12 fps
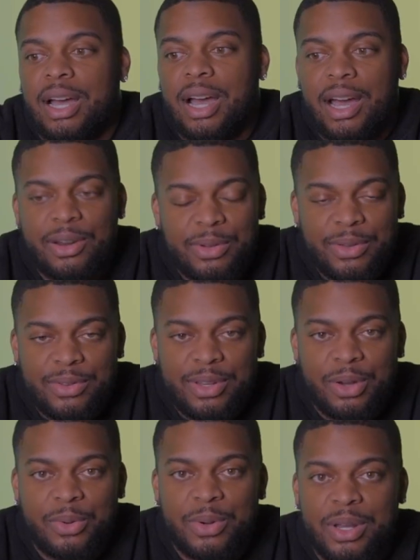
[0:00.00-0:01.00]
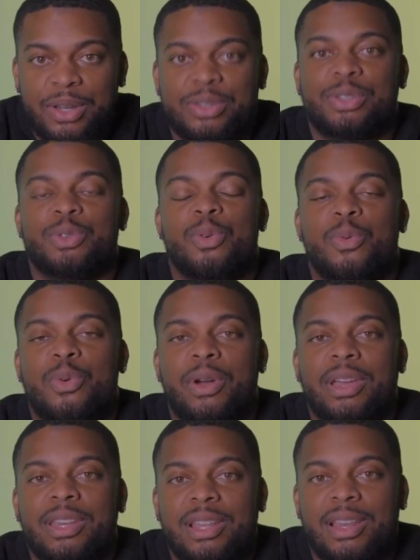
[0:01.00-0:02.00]
I don't even know what else you'll
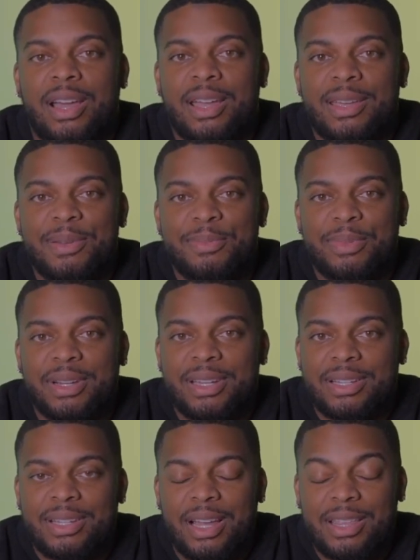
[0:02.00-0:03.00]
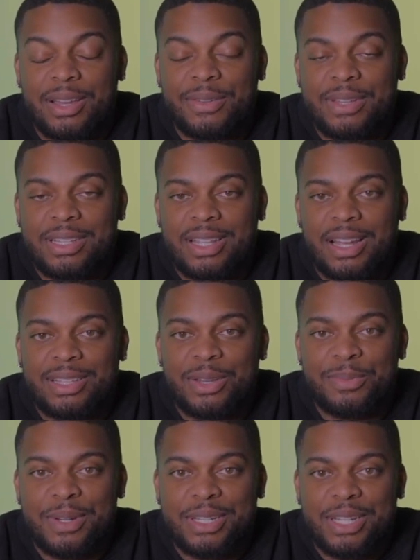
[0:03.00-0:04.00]
want in the light, but I love this light
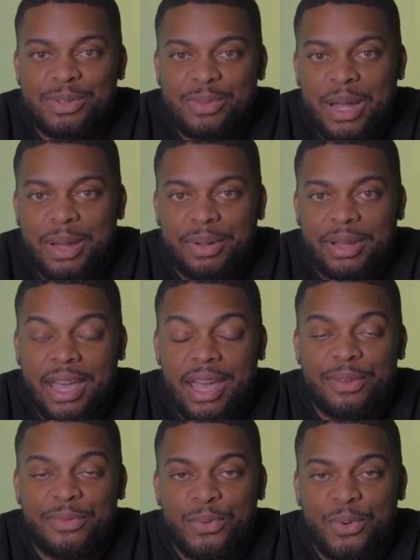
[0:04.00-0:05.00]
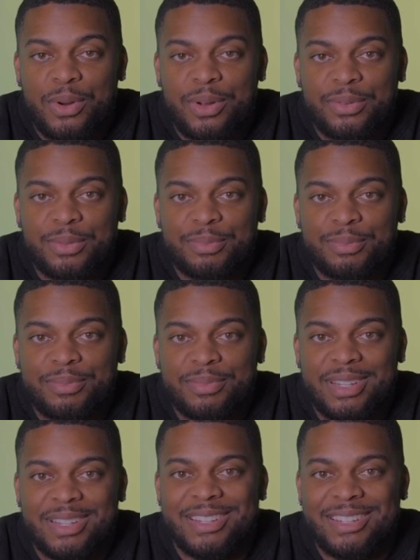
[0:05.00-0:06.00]
so much, that's why I got 4 of them.
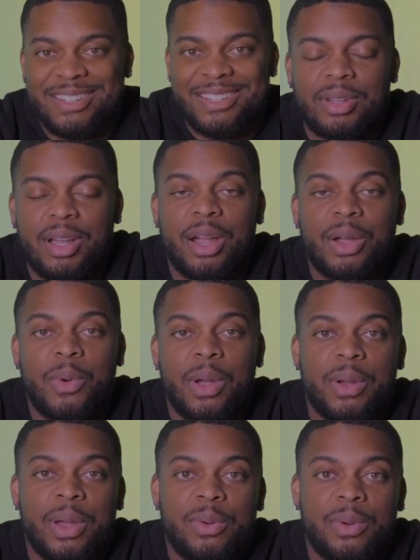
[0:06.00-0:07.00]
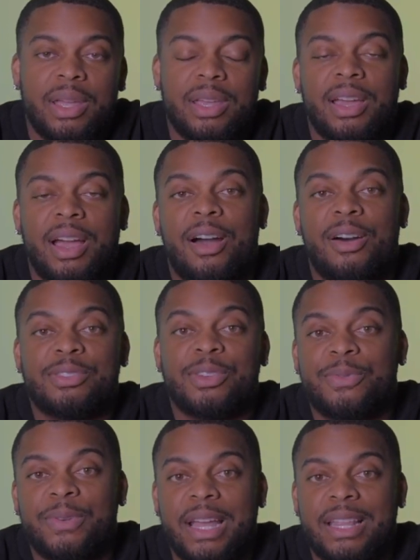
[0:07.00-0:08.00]
All right, wait. I also
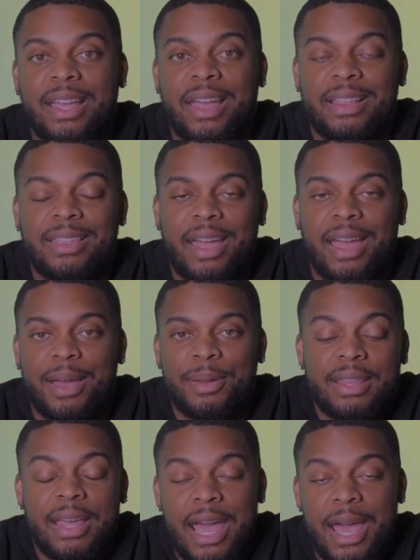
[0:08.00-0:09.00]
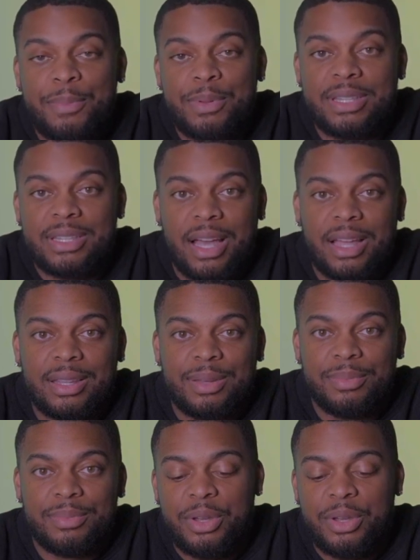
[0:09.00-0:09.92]
forgot to add the app. The app is solid.